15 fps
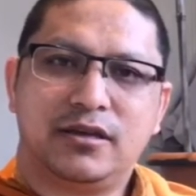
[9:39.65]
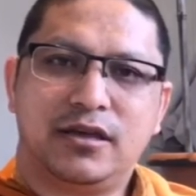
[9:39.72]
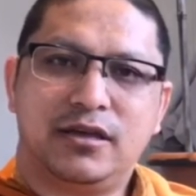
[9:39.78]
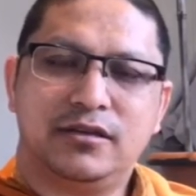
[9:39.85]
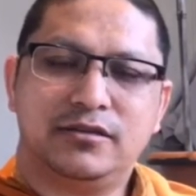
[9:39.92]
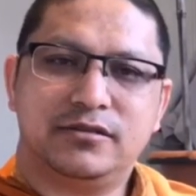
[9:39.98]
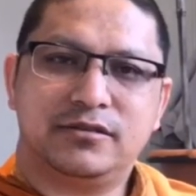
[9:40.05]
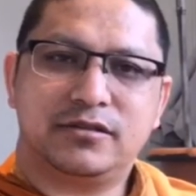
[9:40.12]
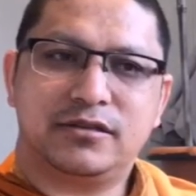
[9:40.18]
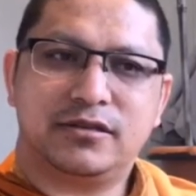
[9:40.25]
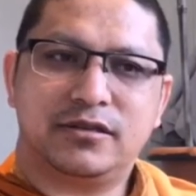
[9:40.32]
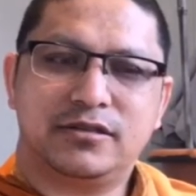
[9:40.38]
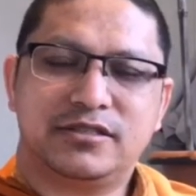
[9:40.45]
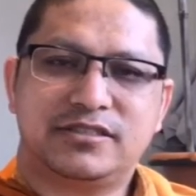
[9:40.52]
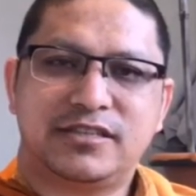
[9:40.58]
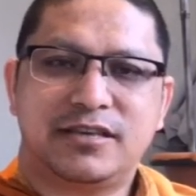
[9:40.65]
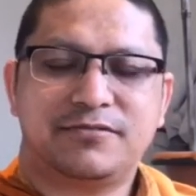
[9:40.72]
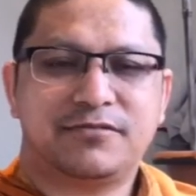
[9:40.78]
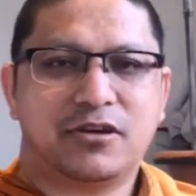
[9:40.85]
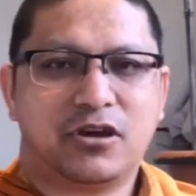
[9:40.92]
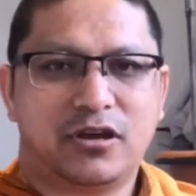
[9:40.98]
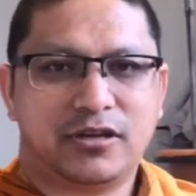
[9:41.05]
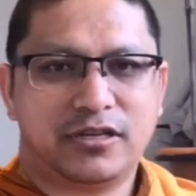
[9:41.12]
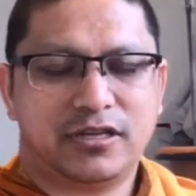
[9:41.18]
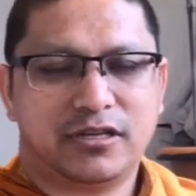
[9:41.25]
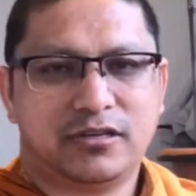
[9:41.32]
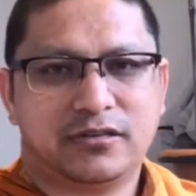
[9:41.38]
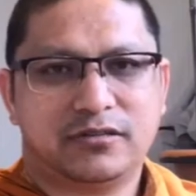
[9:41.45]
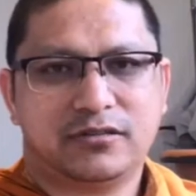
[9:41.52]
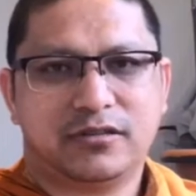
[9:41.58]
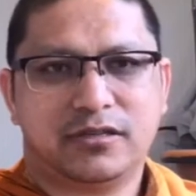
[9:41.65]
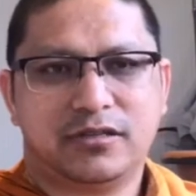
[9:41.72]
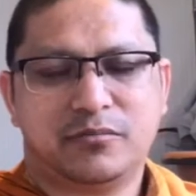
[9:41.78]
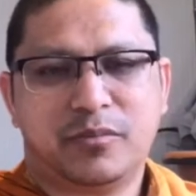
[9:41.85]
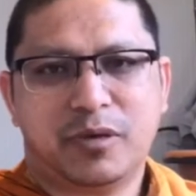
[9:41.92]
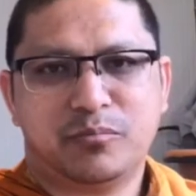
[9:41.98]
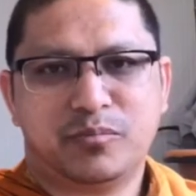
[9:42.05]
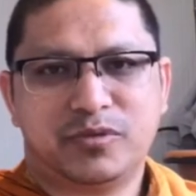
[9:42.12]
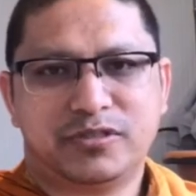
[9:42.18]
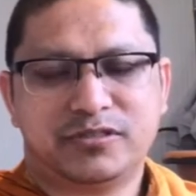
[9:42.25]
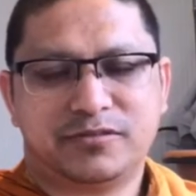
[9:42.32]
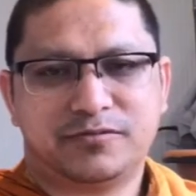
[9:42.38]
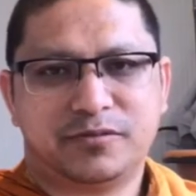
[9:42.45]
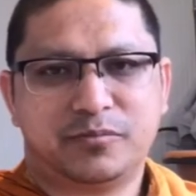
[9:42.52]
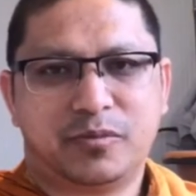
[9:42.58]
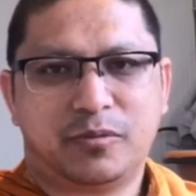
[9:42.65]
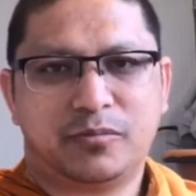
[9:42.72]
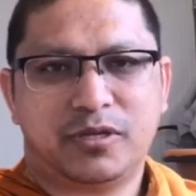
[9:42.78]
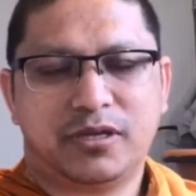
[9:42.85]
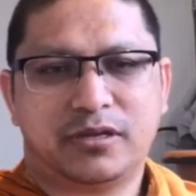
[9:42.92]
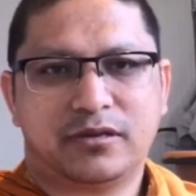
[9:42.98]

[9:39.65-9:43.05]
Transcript: and safeguarding the members of the public.